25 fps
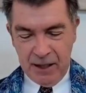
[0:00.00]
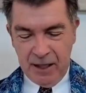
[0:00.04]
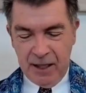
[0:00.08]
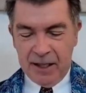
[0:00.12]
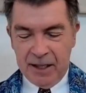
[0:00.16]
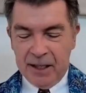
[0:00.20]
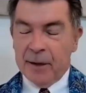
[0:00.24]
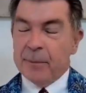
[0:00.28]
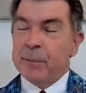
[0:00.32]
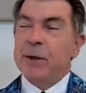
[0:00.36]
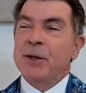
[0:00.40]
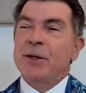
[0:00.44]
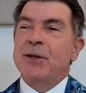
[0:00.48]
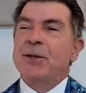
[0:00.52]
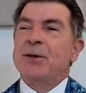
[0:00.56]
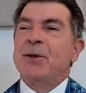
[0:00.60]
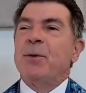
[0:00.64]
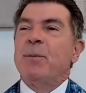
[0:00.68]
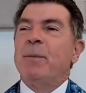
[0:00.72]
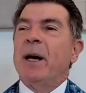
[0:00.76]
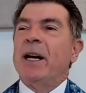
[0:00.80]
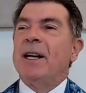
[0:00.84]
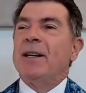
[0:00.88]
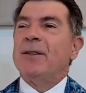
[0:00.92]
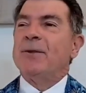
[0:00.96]
Now,
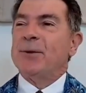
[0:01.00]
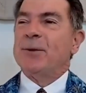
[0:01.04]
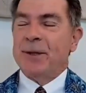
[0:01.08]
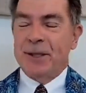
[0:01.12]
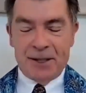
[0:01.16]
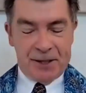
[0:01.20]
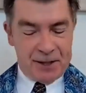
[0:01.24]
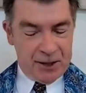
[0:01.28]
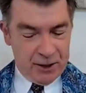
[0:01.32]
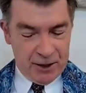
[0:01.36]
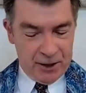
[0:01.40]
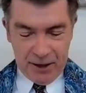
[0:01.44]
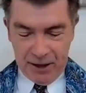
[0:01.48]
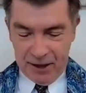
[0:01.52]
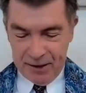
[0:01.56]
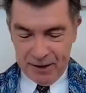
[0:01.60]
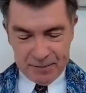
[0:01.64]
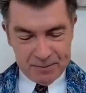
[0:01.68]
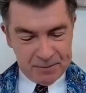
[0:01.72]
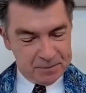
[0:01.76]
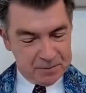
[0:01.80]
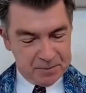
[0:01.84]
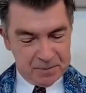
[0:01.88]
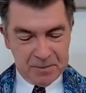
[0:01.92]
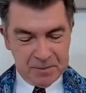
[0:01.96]
personal boundaries
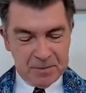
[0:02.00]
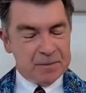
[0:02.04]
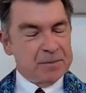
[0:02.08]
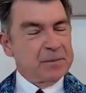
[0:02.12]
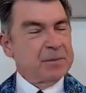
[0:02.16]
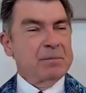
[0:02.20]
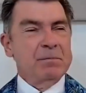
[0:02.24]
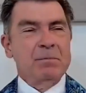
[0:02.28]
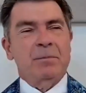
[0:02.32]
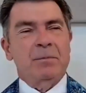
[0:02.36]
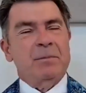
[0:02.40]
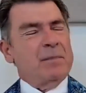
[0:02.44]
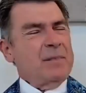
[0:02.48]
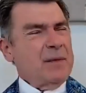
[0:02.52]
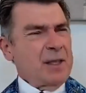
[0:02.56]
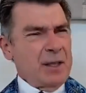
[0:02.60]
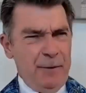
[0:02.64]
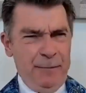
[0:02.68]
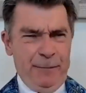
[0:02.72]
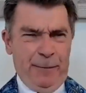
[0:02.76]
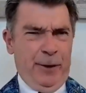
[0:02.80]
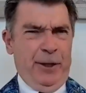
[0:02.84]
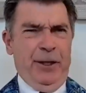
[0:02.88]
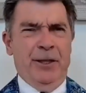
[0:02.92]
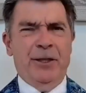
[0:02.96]
are
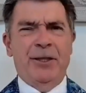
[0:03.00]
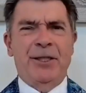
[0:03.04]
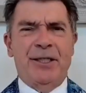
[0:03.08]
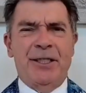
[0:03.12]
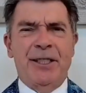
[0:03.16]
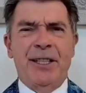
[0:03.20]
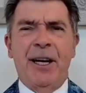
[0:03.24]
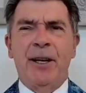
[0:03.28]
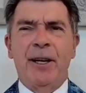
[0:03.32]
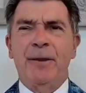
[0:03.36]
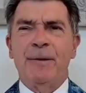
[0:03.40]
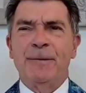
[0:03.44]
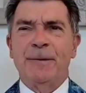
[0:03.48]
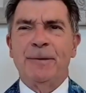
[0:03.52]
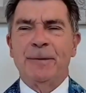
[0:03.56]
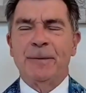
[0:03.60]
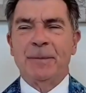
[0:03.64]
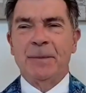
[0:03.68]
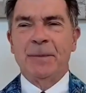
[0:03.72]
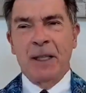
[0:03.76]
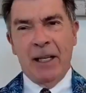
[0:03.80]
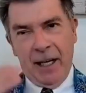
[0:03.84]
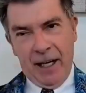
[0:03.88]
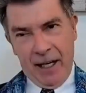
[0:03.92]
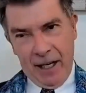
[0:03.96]
for yourself
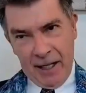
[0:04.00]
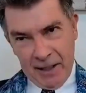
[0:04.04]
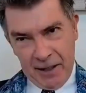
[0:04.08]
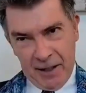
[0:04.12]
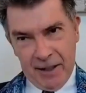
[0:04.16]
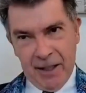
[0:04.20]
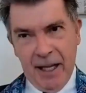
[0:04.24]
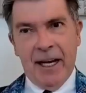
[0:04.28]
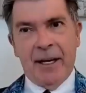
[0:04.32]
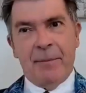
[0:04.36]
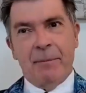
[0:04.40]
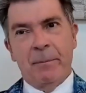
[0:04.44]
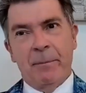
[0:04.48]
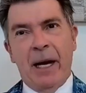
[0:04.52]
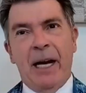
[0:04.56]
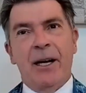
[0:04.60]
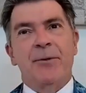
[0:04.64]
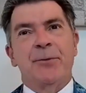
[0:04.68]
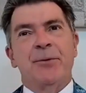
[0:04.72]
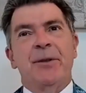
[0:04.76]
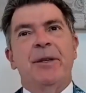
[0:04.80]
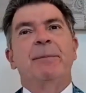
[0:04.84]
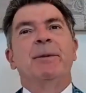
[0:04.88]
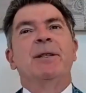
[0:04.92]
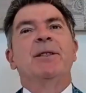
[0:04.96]
and that
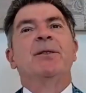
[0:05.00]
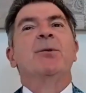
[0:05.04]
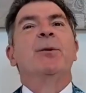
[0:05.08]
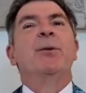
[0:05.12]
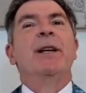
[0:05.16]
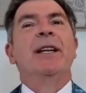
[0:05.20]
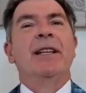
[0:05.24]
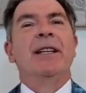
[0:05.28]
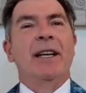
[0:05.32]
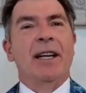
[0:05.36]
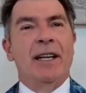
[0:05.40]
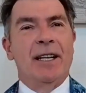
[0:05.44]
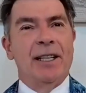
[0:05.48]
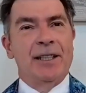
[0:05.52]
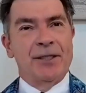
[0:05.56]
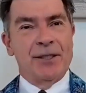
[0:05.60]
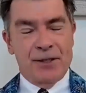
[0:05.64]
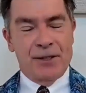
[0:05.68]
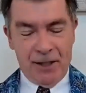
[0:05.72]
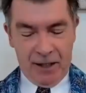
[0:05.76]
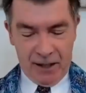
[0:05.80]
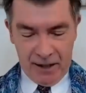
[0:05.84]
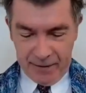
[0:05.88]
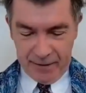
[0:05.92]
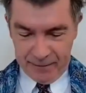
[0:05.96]
boundary between
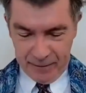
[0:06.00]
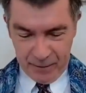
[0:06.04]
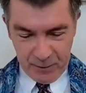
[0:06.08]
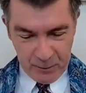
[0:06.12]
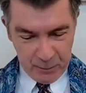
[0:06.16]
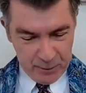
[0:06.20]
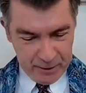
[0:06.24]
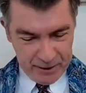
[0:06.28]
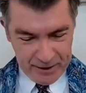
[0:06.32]
us and everyone